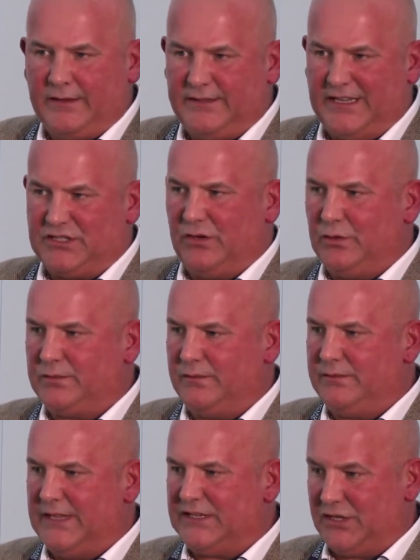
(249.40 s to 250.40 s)

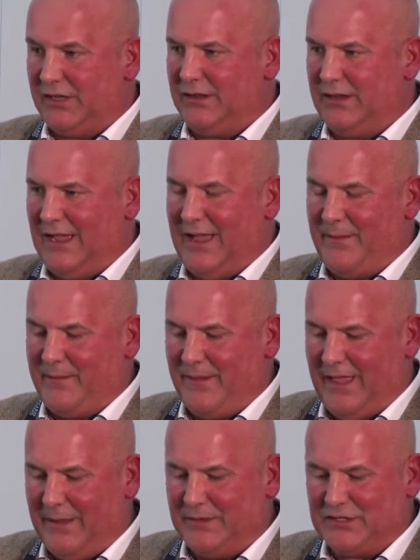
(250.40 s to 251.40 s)
digital
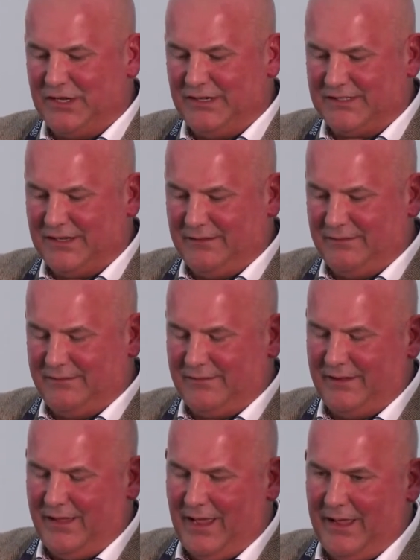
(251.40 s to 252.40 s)
images
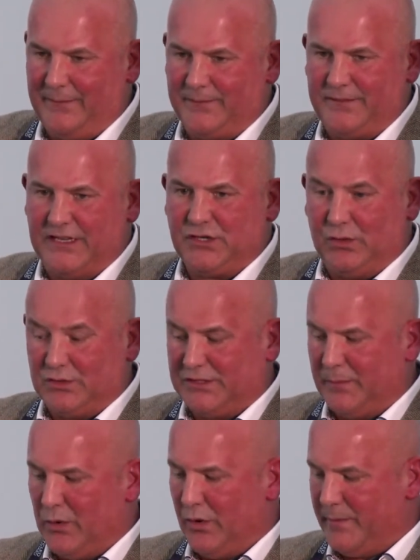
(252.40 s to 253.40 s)
and digital
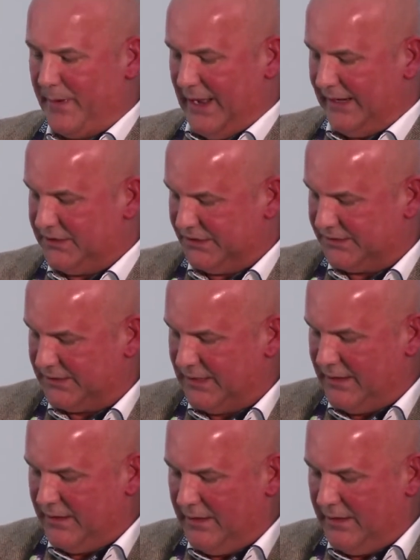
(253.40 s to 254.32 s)
support packages.